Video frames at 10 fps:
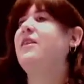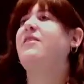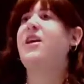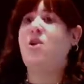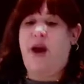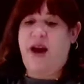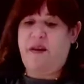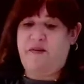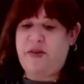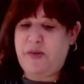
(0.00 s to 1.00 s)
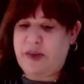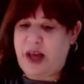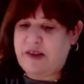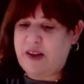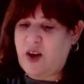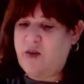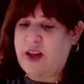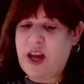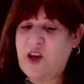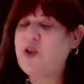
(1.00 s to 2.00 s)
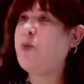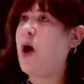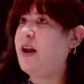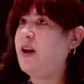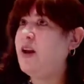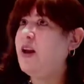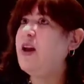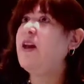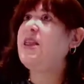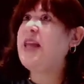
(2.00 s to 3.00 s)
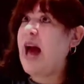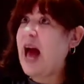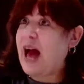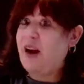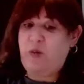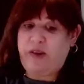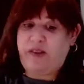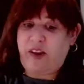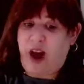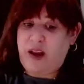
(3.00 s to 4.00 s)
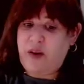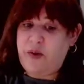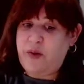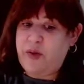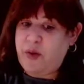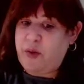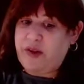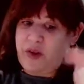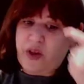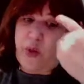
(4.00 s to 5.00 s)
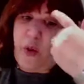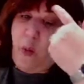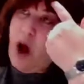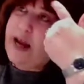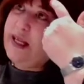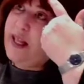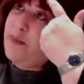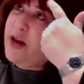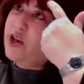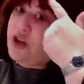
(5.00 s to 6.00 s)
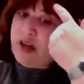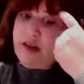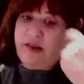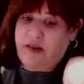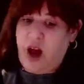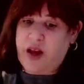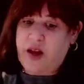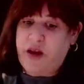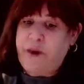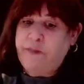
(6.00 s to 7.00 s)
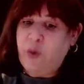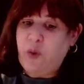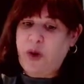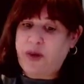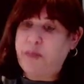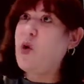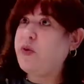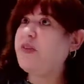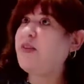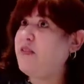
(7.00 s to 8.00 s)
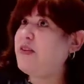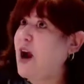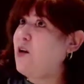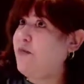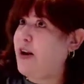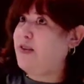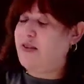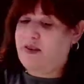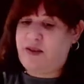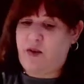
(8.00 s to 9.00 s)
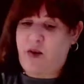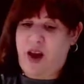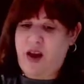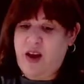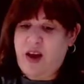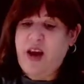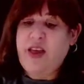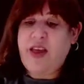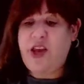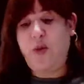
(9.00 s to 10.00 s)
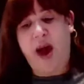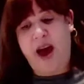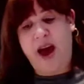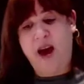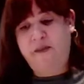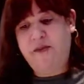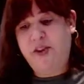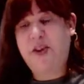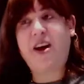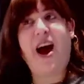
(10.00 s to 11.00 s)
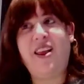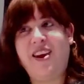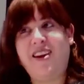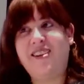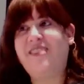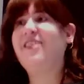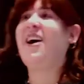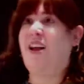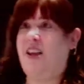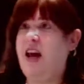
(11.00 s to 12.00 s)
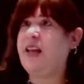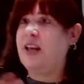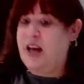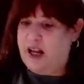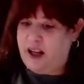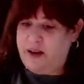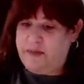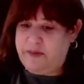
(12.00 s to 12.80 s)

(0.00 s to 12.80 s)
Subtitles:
Then you have the blessing over the Kiddush wine. That was done, there were wine libations done with most of the sacrifices, okay? Then you have the challah and the challah.